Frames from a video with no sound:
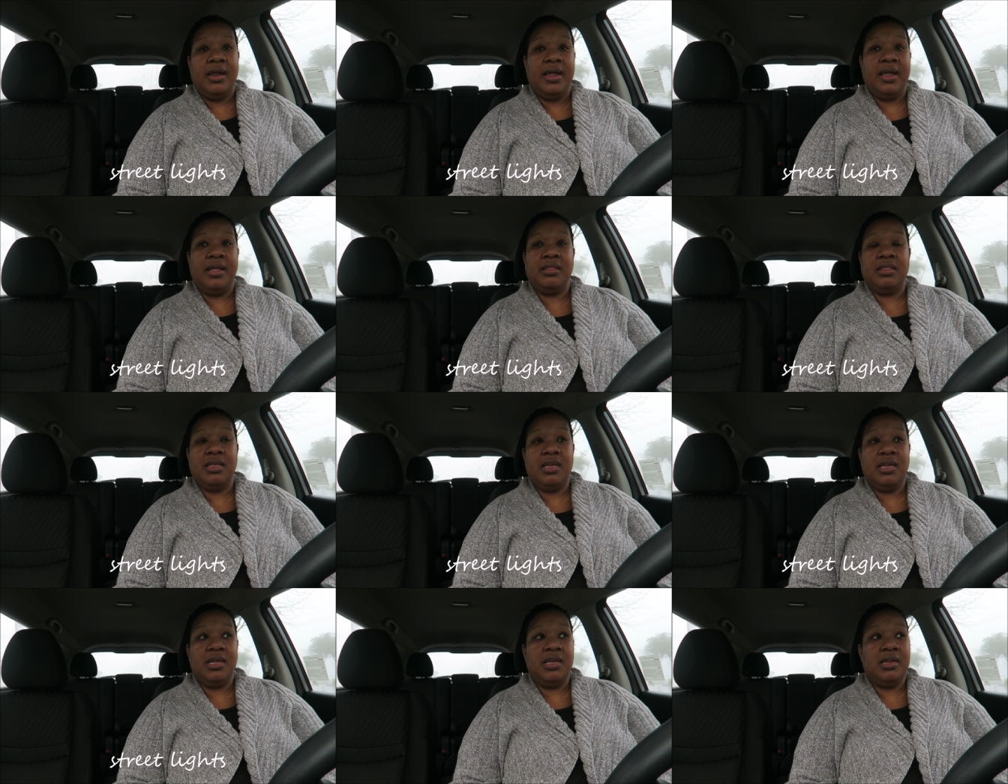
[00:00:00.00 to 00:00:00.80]
And
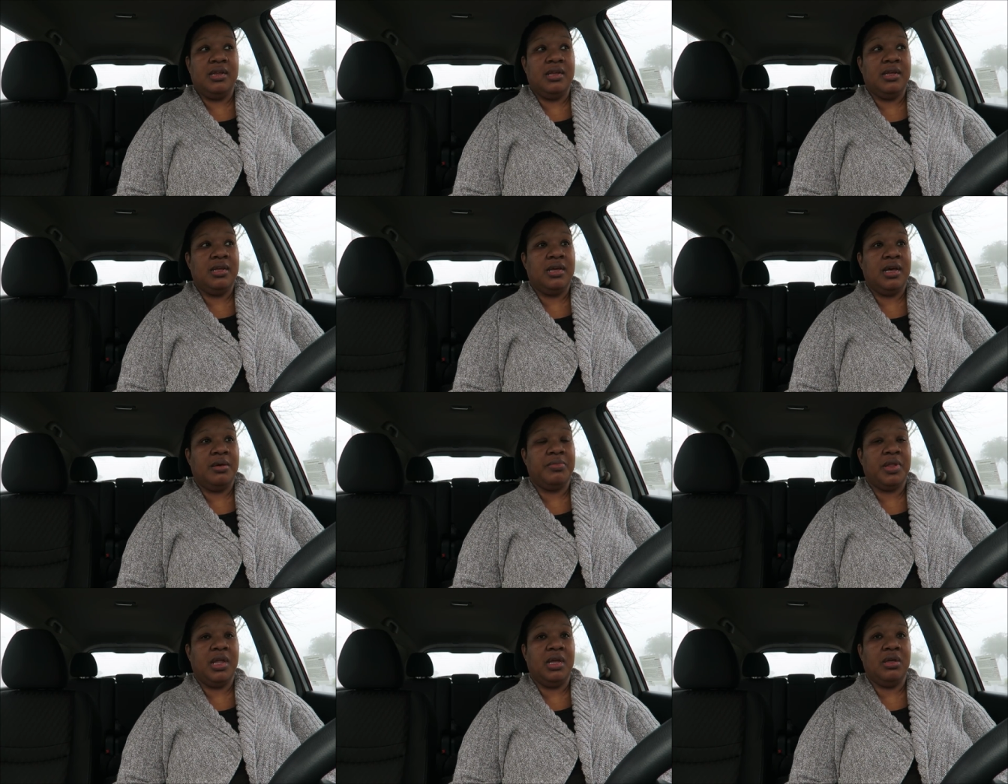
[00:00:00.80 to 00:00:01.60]
then
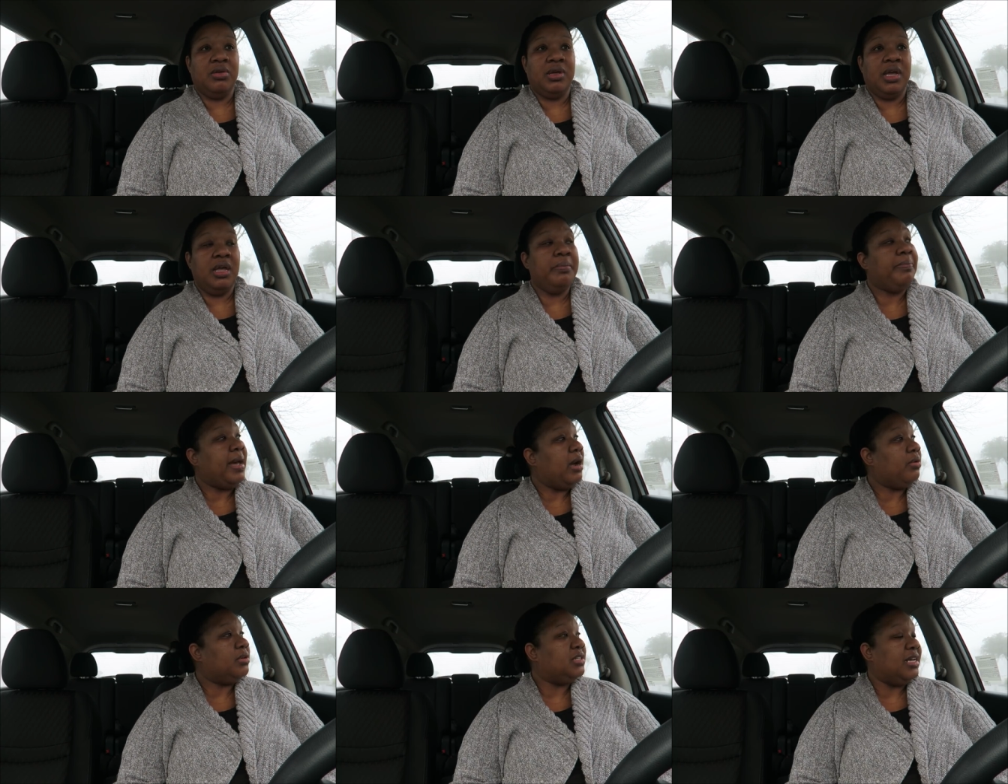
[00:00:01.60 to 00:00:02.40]
I'm like, okay,
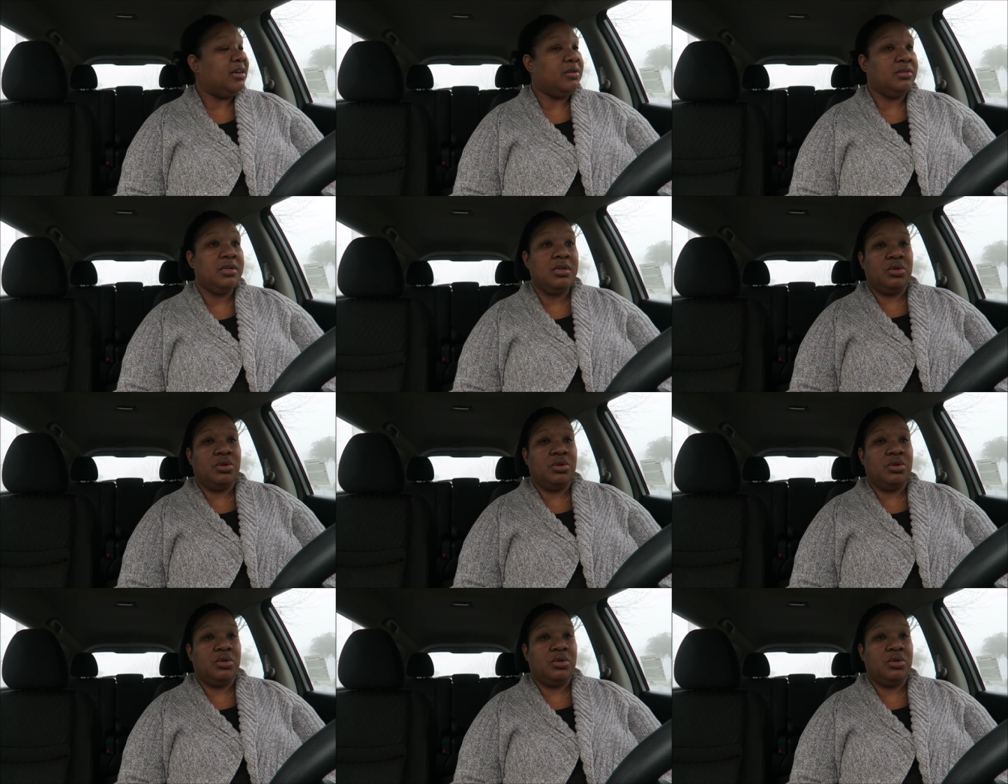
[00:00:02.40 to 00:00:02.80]
power's out.